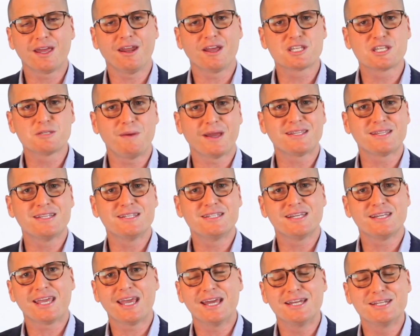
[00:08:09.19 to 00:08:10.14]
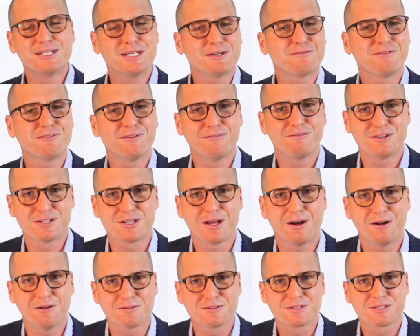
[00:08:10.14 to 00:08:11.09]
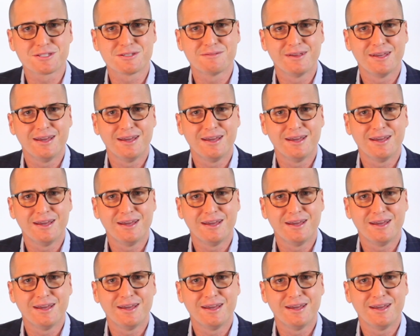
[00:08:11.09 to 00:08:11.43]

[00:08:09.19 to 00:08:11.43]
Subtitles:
expecting to get different results.